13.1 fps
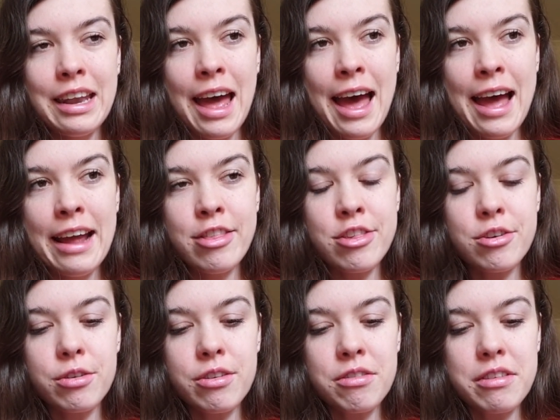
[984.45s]
I
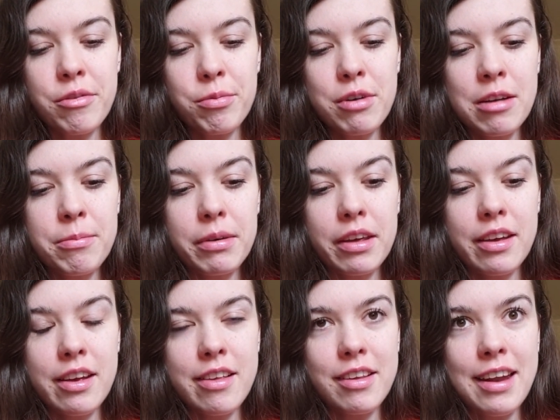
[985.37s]
chose this one
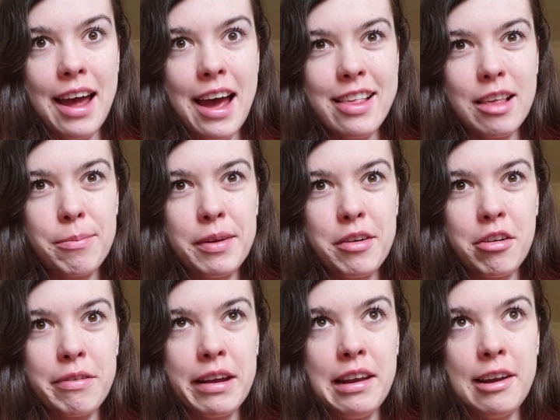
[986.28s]
because it has a bit
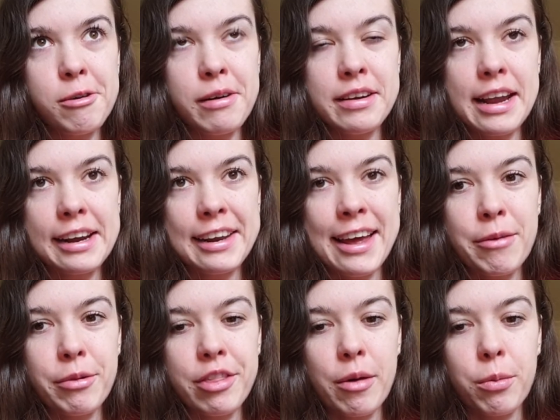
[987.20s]
of a lower neckline,
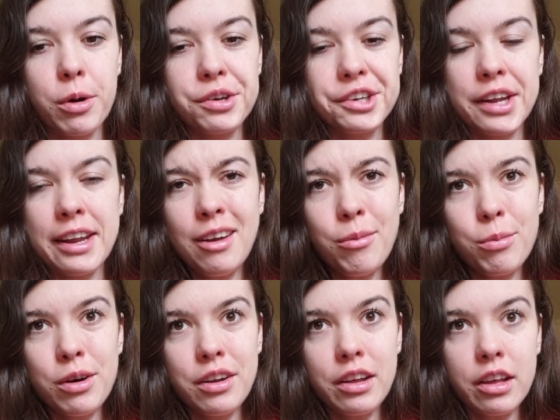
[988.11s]
which I wanted. I didn't
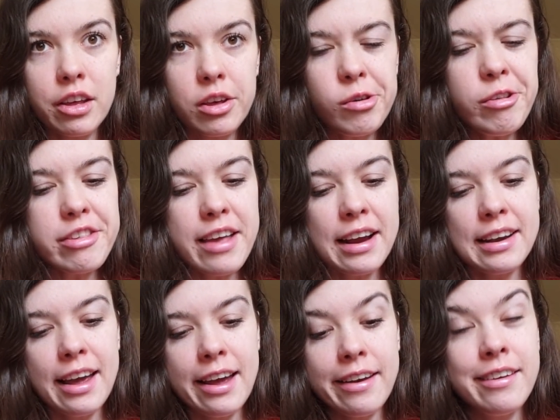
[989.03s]
want a huge
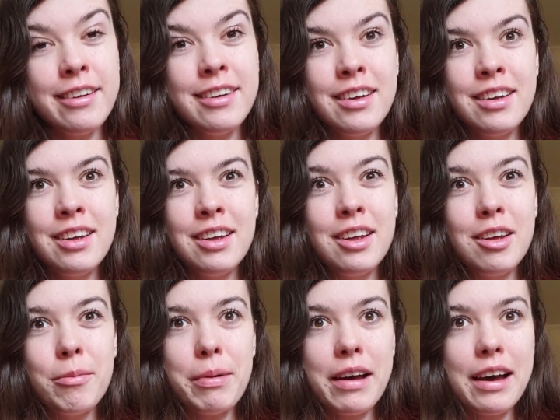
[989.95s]
neckline,
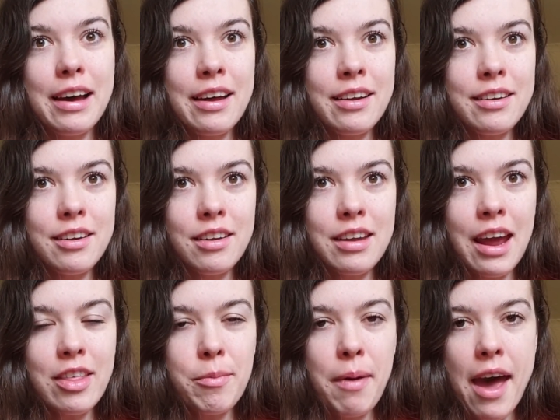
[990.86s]
but the
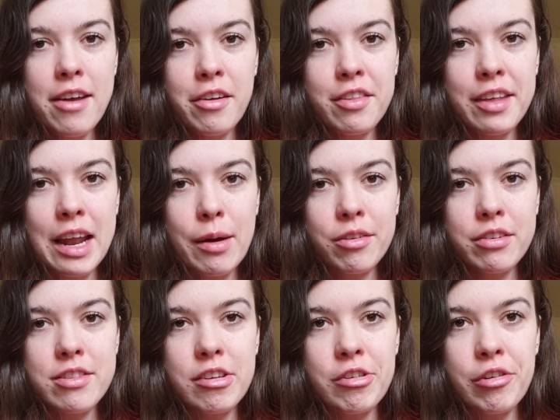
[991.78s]
other patterns that I was
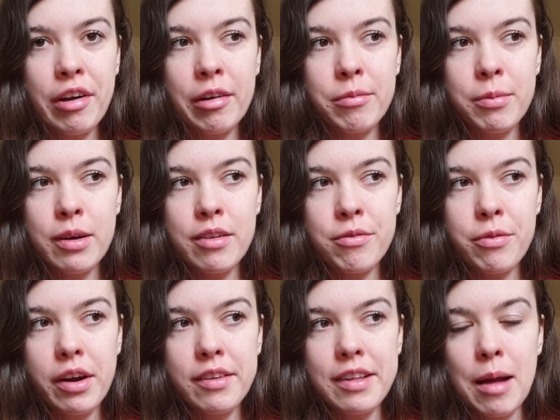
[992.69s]
considering was,
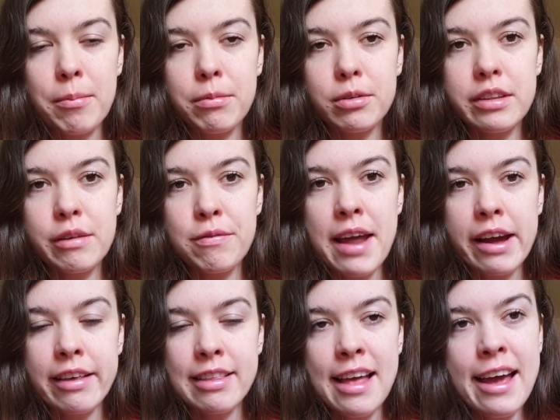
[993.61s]
for example, the
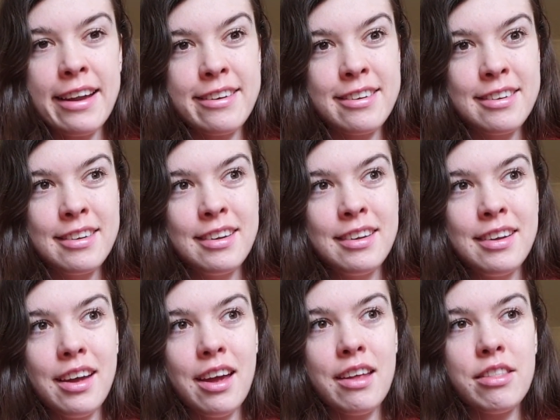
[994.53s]
Flax Light,
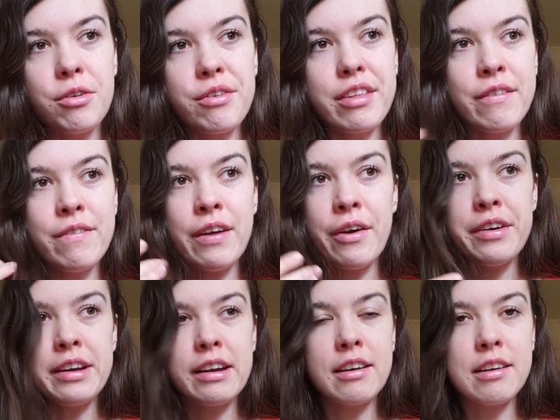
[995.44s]
and those are
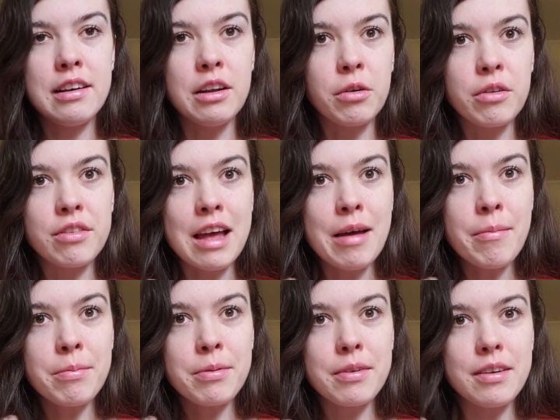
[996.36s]
very close
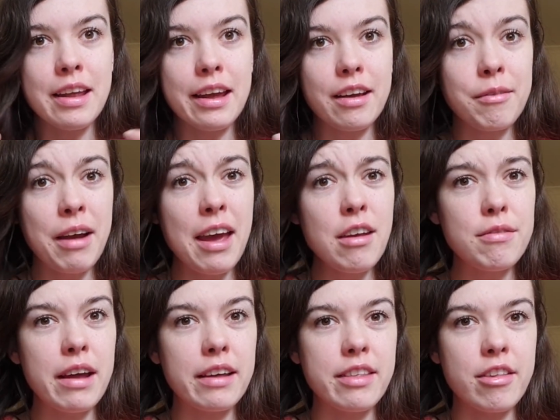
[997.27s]
up, like kind of
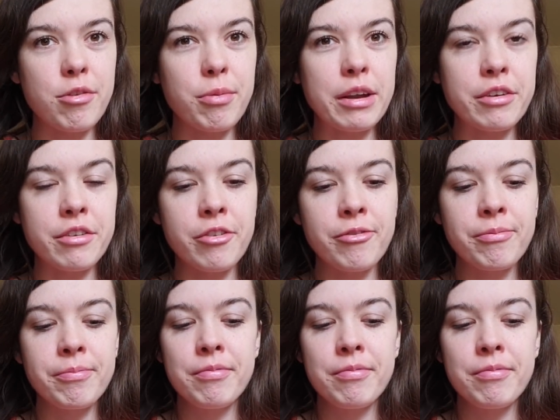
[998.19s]
like this sweater.